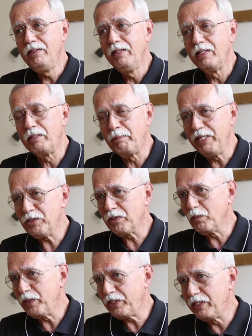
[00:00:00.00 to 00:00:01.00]
It depends
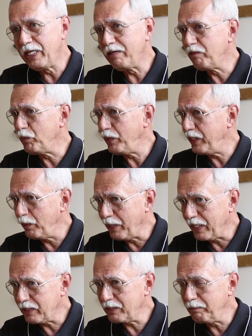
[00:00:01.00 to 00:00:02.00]
on which day of the week you
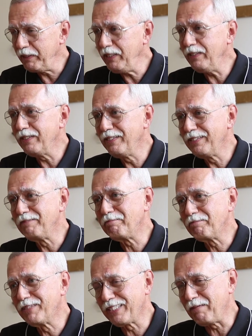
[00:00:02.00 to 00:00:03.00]
ask me.
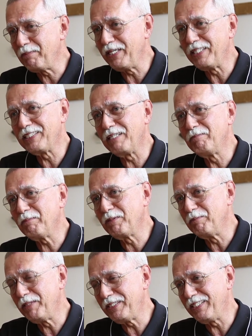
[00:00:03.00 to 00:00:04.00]
Some days I'm
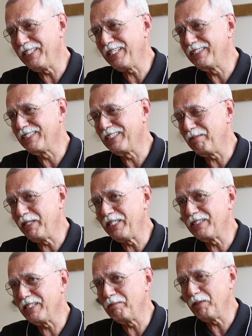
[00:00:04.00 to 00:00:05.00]
optimistic and some
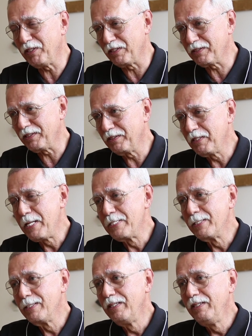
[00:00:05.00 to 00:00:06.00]
days I'm not.
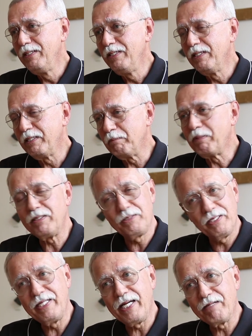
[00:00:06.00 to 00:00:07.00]
But
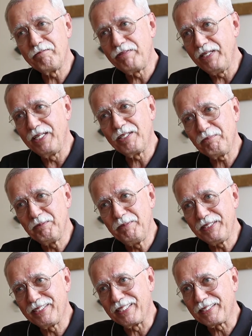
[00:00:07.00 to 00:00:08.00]
today I'm feeling
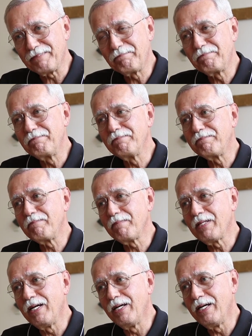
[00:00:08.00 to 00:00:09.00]
optimistic.
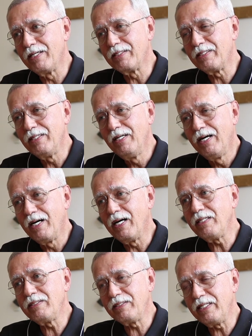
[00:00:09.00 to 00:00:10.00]
And
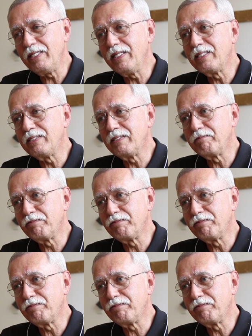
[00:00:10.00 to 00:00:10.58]
I say that